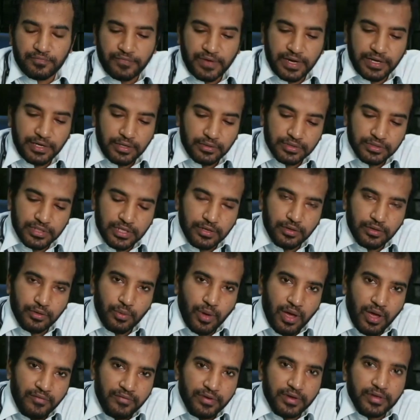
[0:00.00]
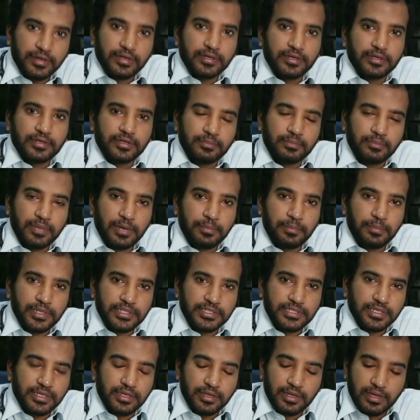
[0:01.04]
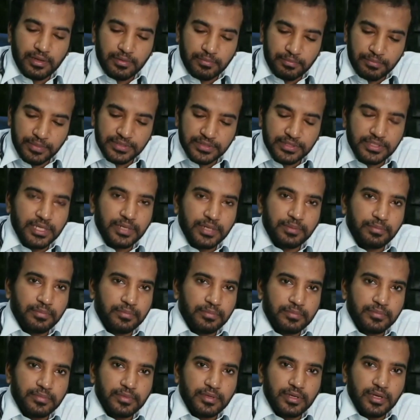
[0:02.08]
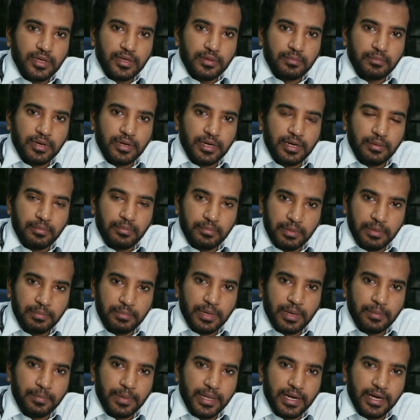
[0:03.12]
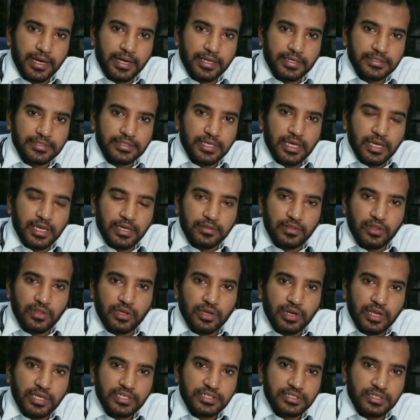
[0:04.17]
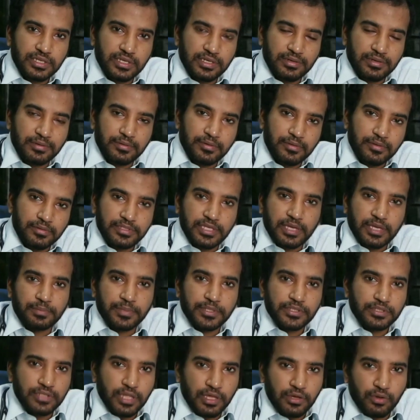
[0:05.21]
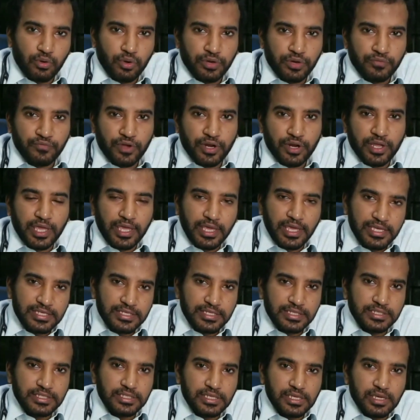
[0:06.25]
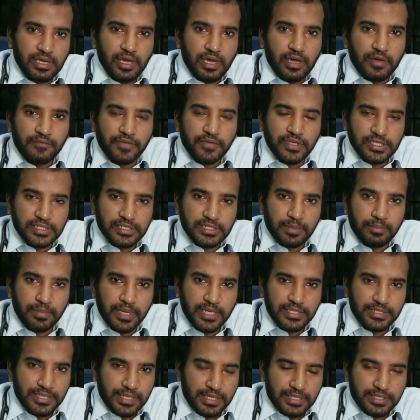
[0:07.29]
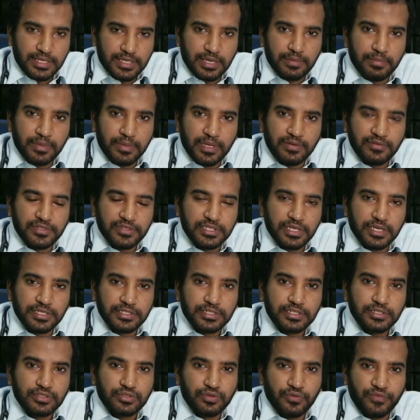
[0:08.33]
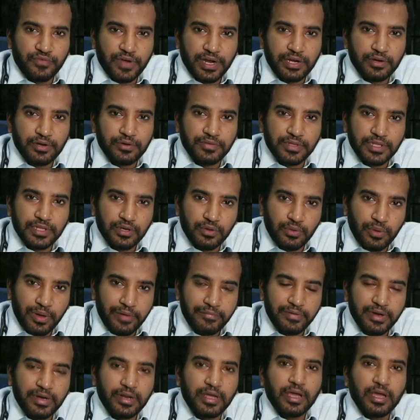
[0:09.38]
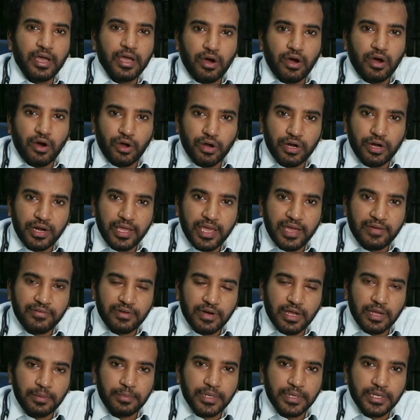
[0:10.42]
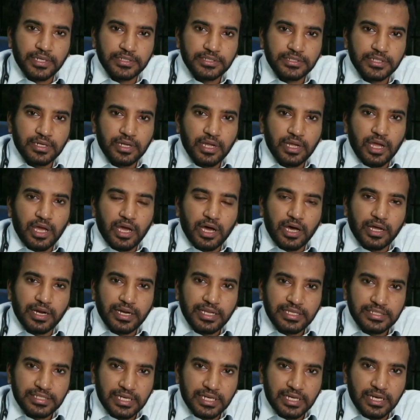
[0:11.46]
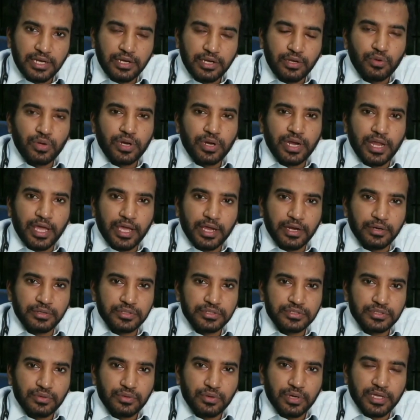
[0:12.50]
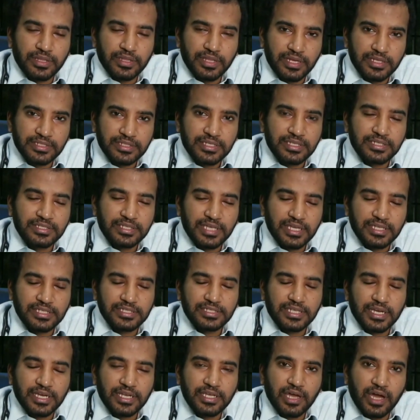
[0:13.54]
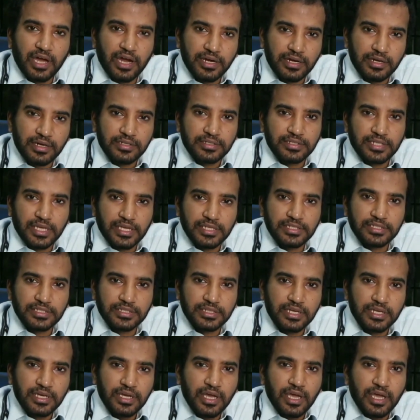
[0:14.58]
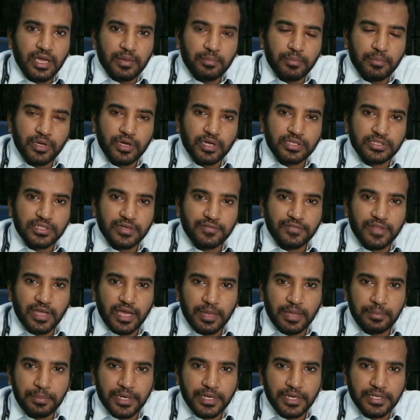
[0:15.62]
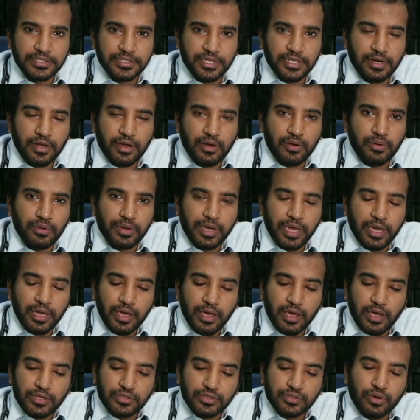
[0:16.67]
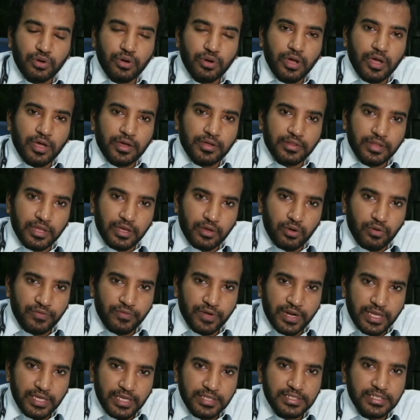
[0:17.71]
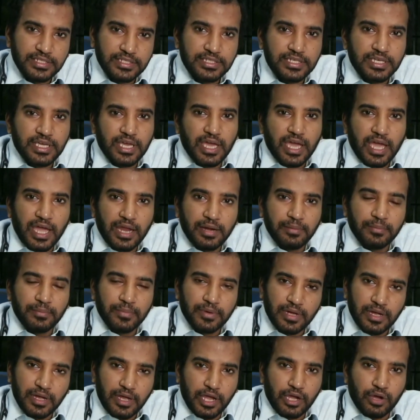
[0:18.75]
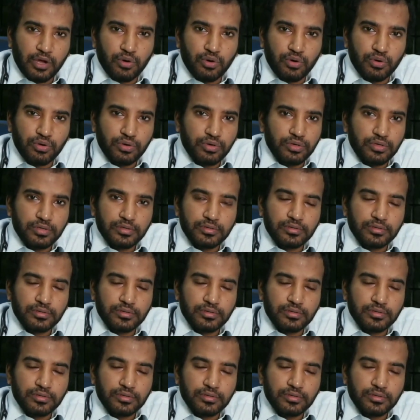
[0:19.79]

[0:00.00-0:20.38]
find out that you have a blood pressure with the blood BP apparatus, the next step is they're going for an ECG, which is a basic step investigation to find out whether you have already have an hypertension or recently newly diagnosed. Okay, there is a changes, any heart change in the because of the hypertension. Okay, so they go for ECG and echo.